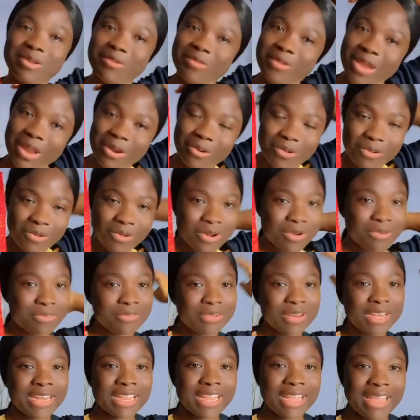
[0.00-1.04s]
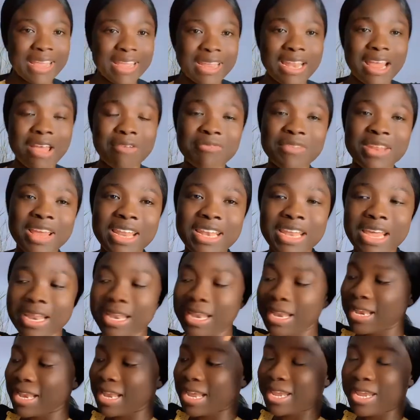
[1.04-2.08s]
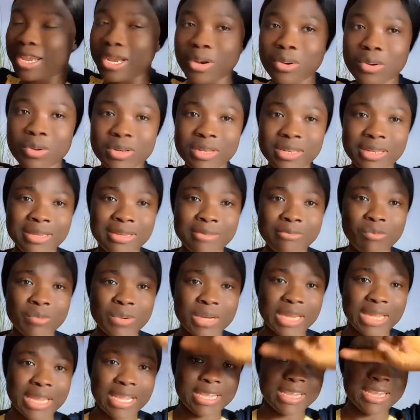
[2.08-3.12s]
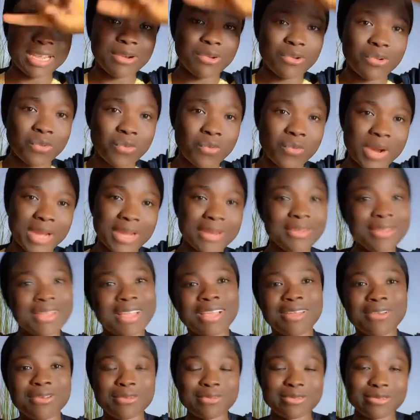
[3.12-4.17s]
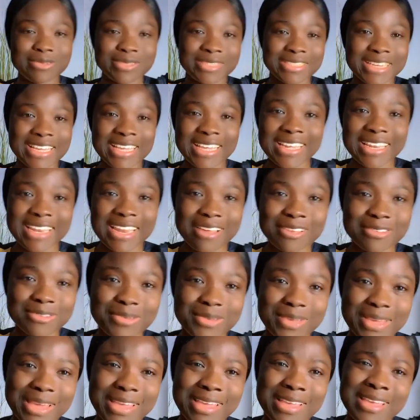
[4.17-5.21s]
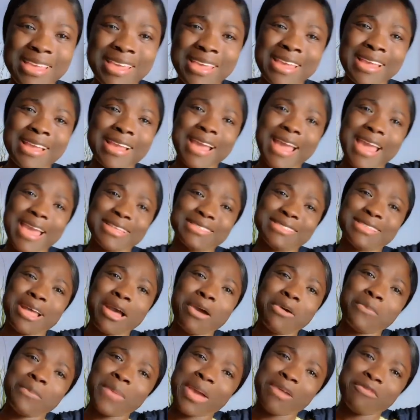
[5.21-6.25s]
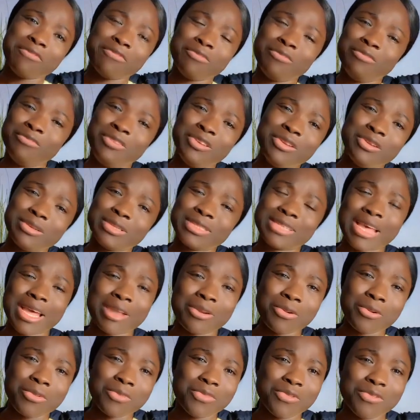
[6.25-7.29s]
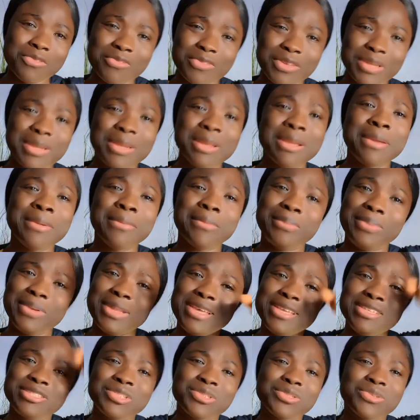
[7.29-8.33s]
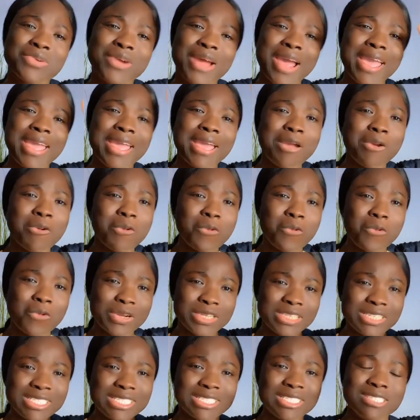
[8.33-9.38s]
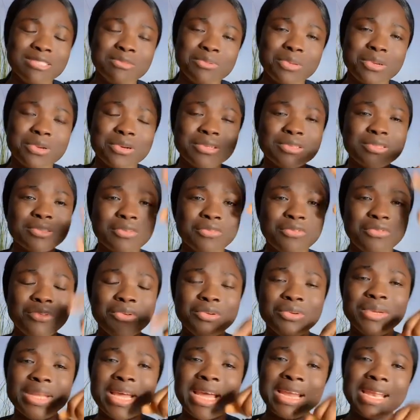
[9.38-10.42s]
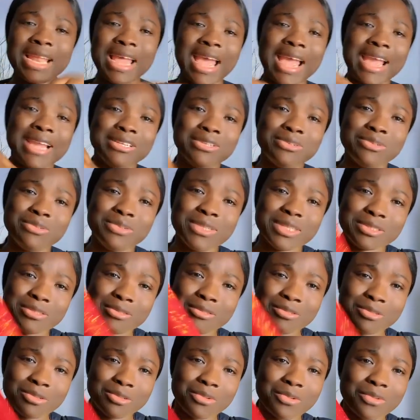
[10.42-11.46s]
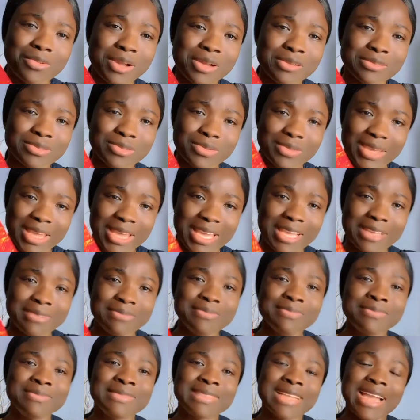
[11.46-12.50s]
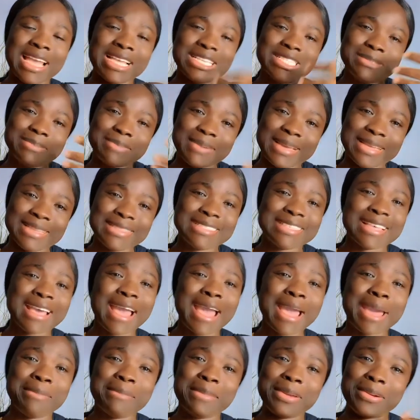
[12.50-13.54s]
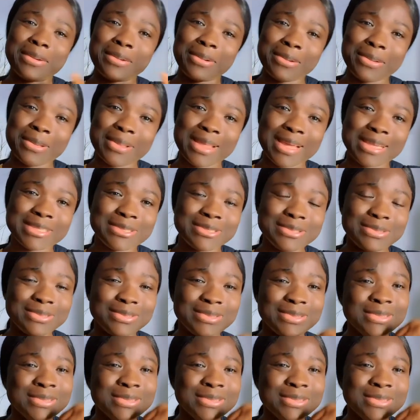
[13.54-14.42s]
we are not covering the head. I've done another yellow one. You can also check it out, okay guys? Now my videos are not moving. Please try and watch it. It's because of you that I do the tutorials, okay? I spend time and all that to